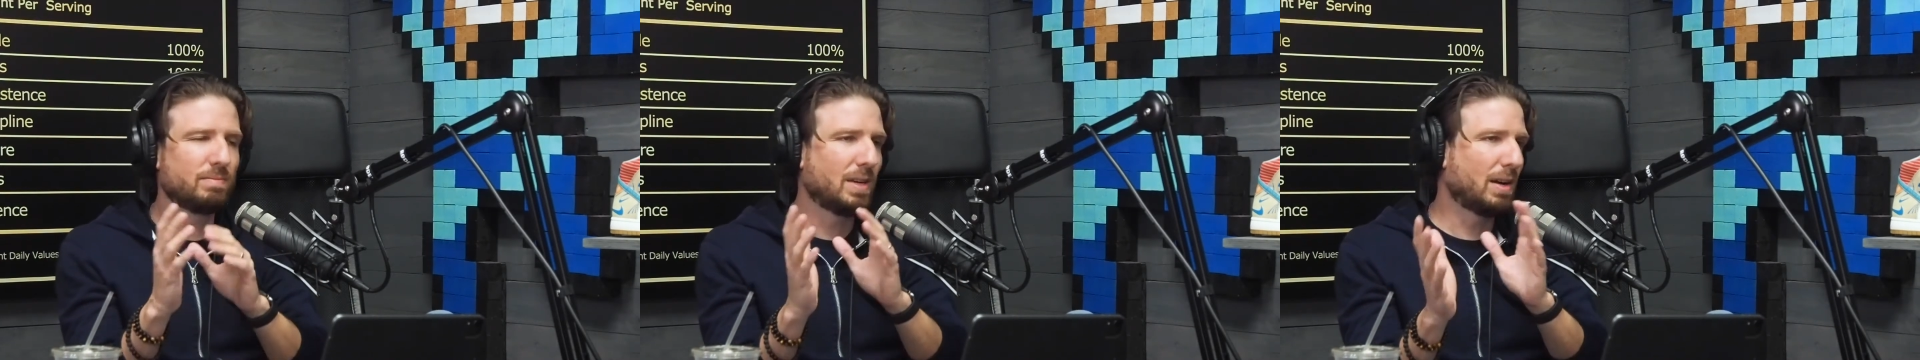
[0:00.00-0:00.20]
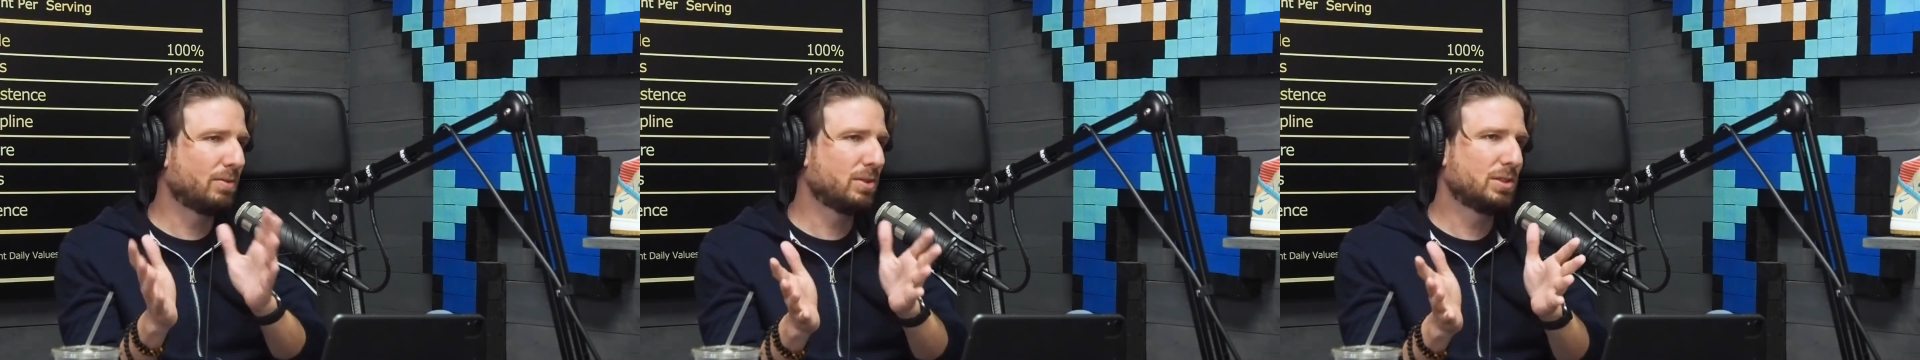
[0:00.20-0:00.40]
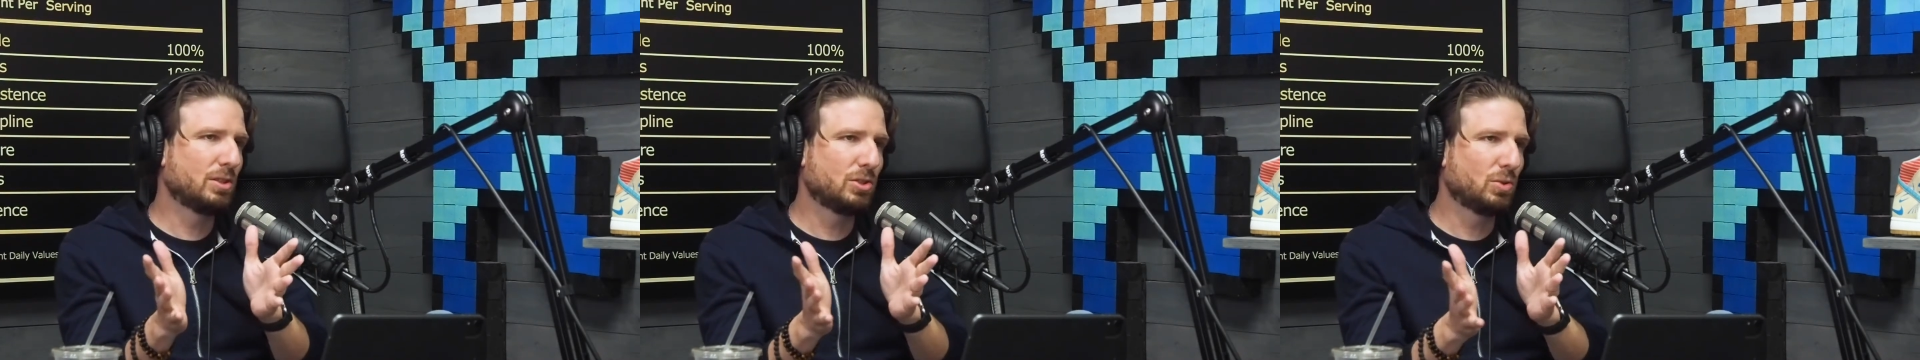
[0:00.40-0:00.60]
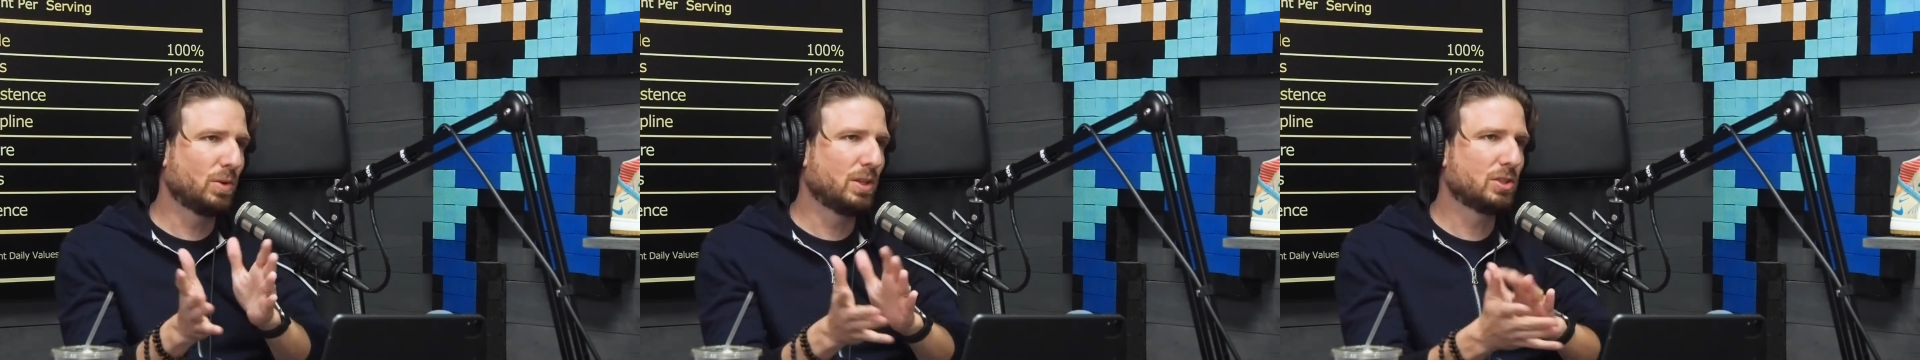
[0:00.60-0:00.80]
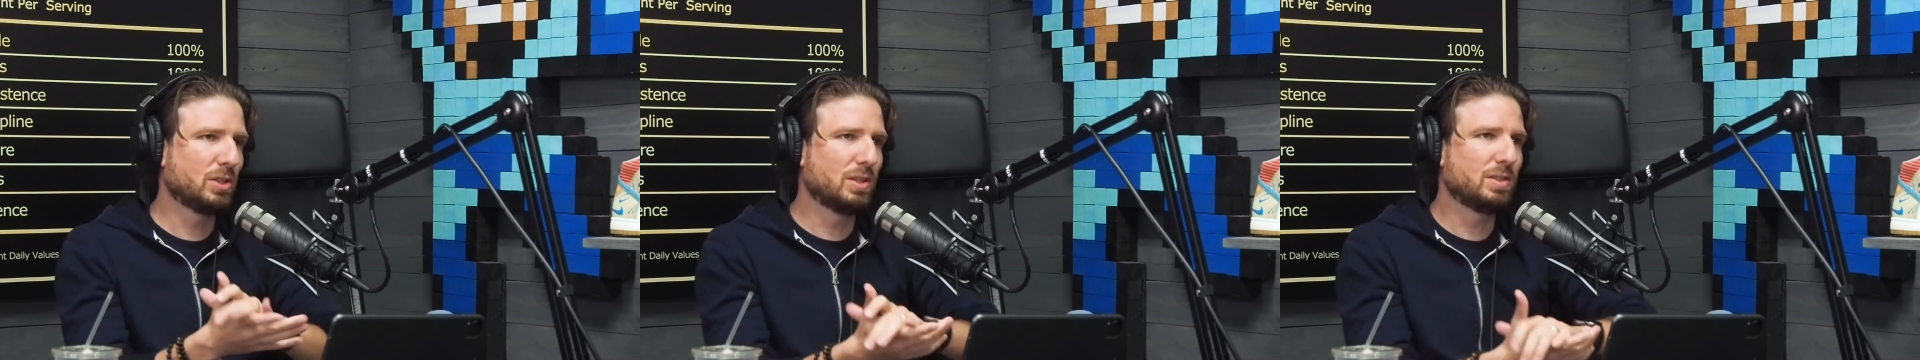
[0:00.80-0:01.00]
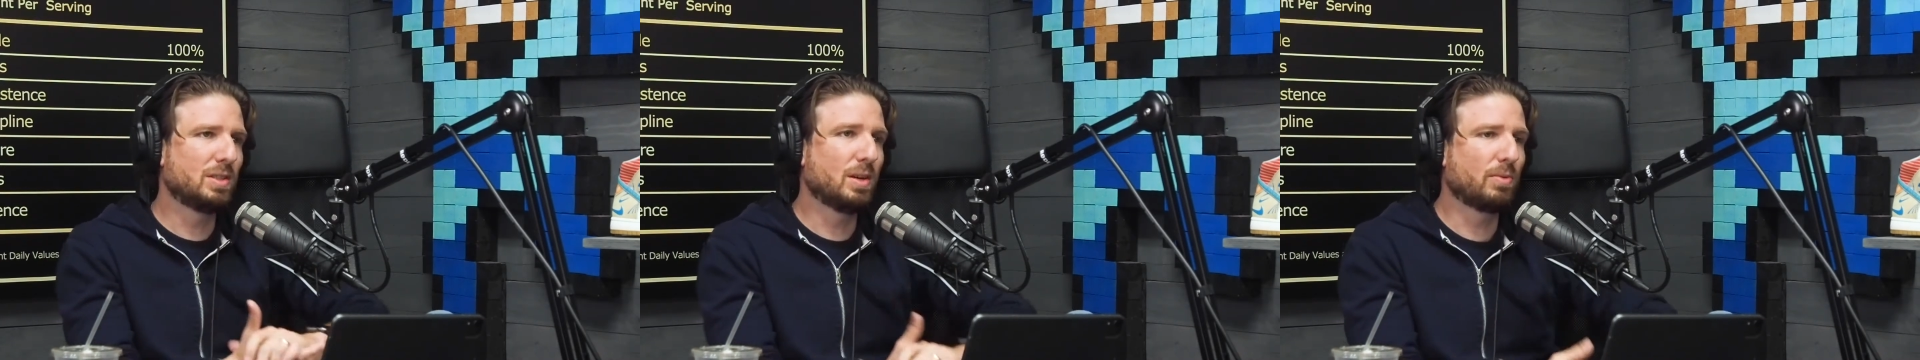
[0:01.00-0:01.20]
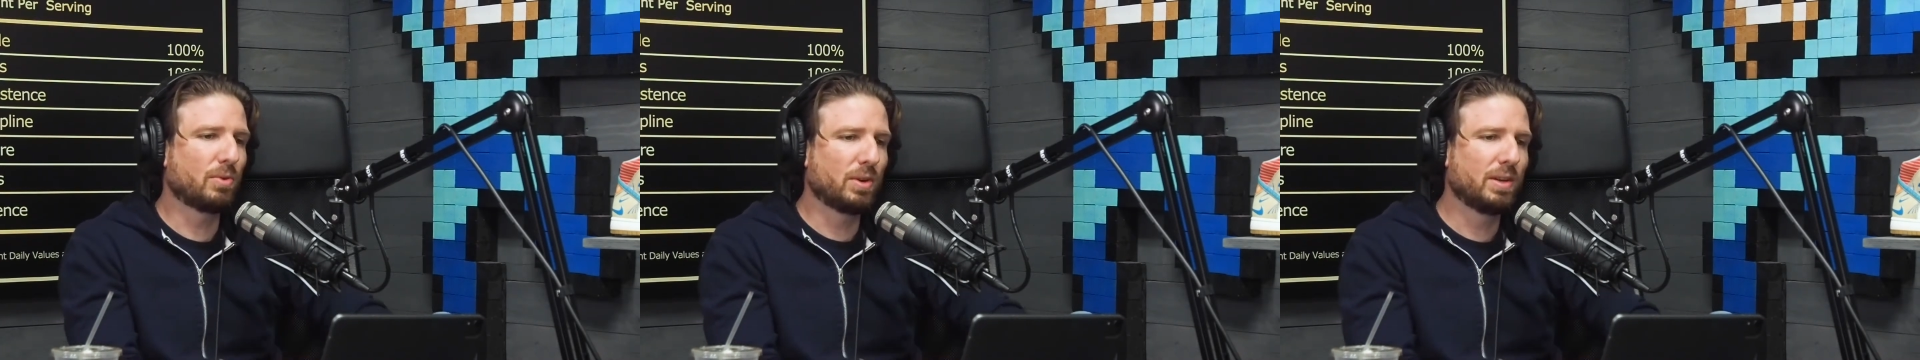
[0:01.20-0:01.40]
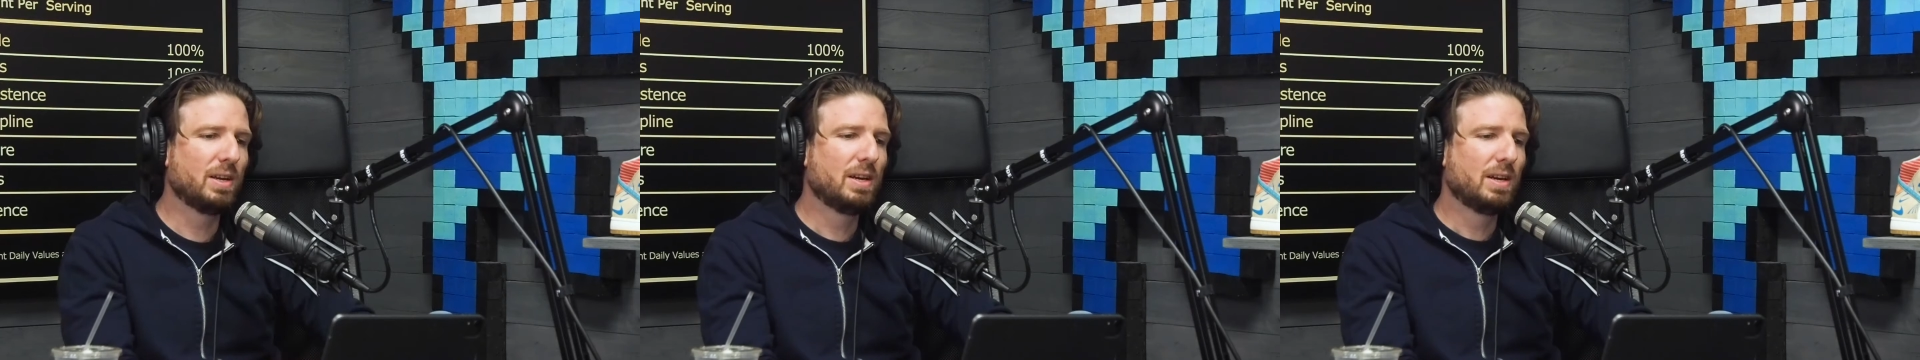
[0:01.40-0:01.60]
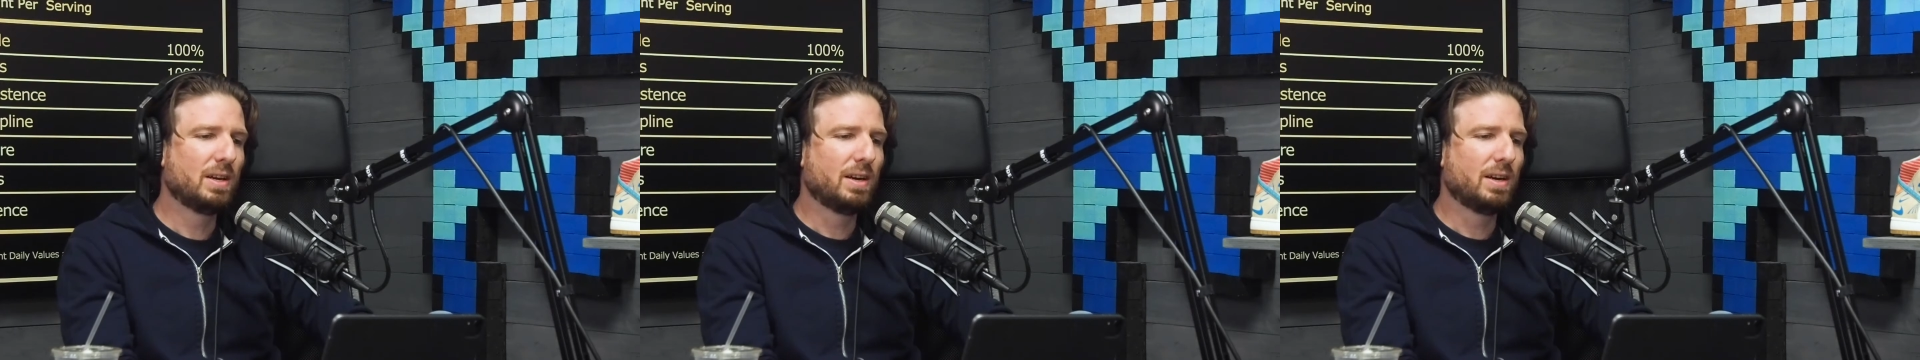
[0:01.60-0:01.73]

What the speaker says: Every situation is different.